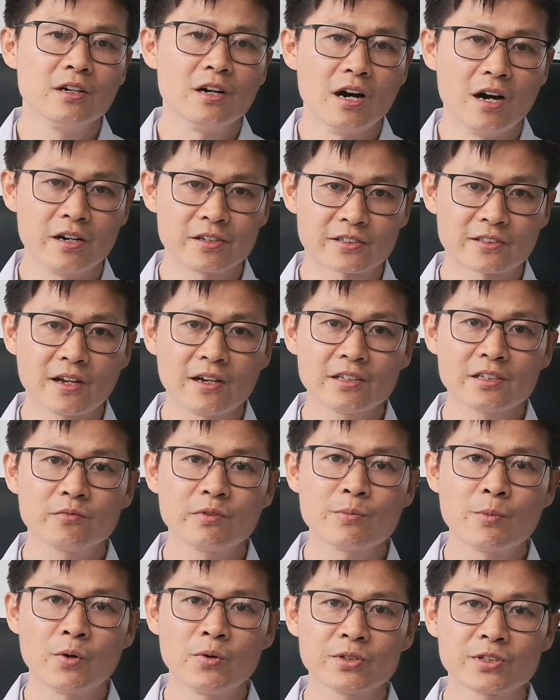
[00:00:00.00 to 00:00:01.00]
A study
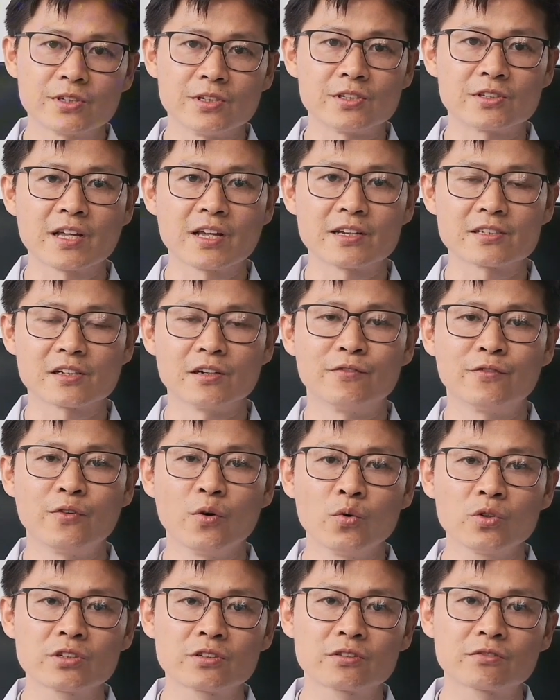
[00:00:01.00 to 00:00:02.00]
reported that a
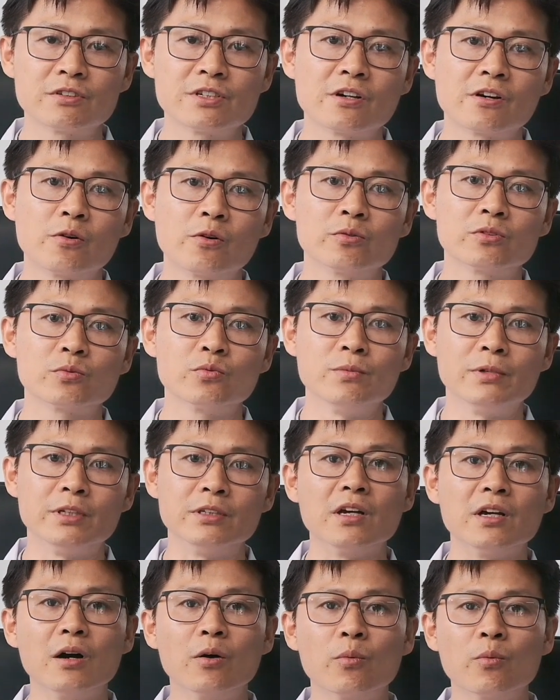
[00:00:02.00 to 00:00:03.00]
43-year-old woman
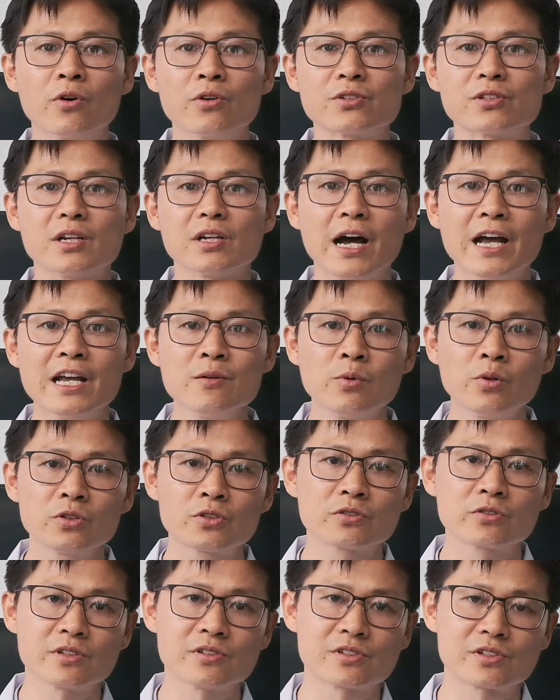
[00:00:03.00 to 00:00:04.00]
was able
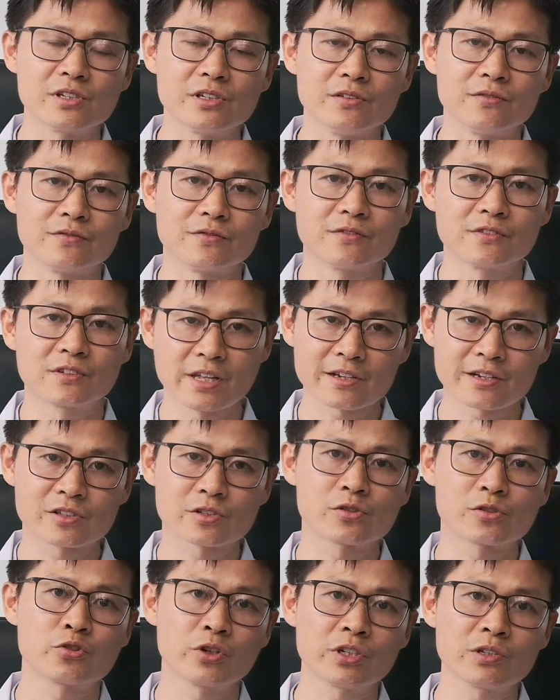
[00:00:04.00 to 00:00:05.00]
to conceive thanks
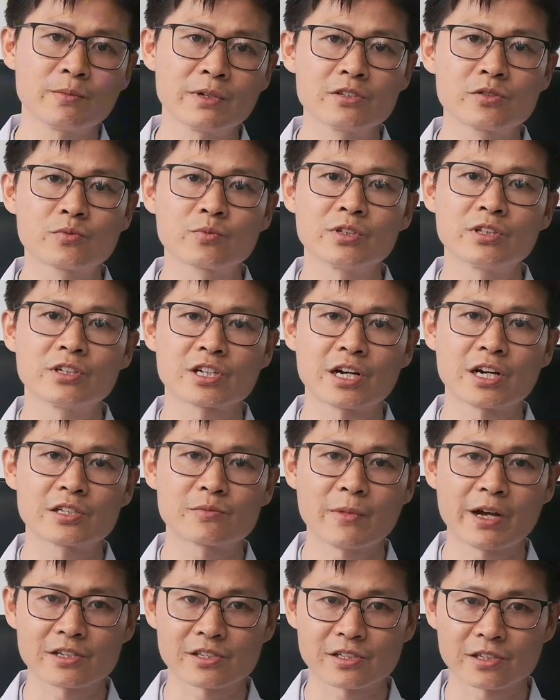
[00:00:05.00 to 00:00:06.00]
to treatment with the Chinese
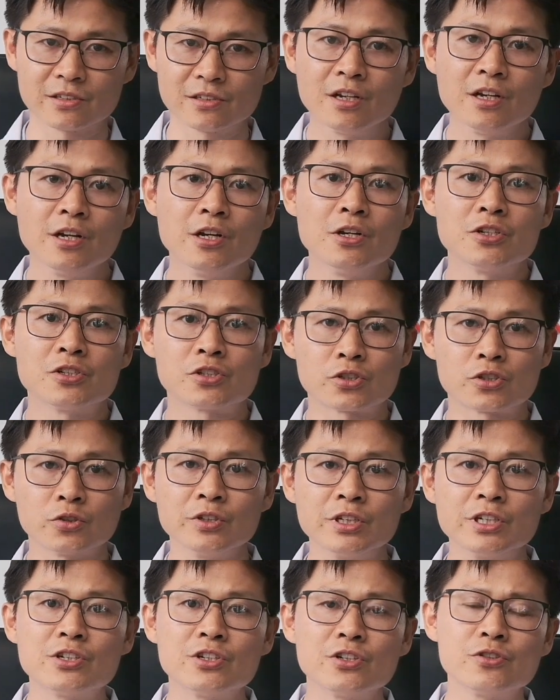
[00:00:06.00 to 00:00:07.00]
medicine to
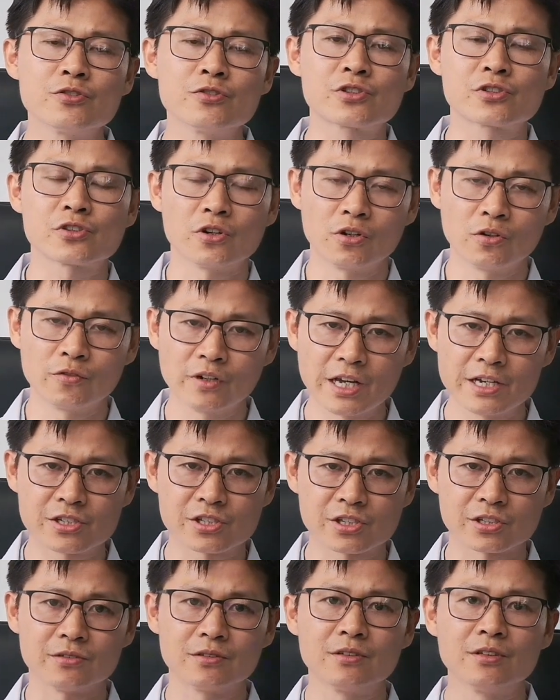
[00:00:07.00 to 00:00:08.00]
induce
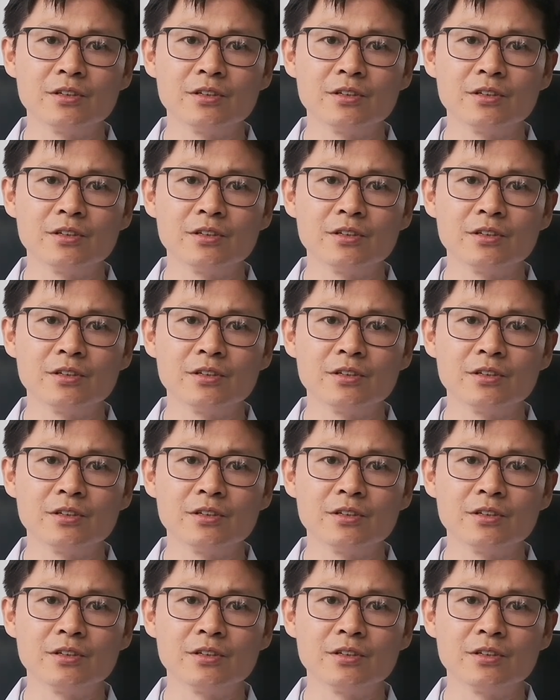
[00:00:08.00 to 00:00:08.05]
ovulation.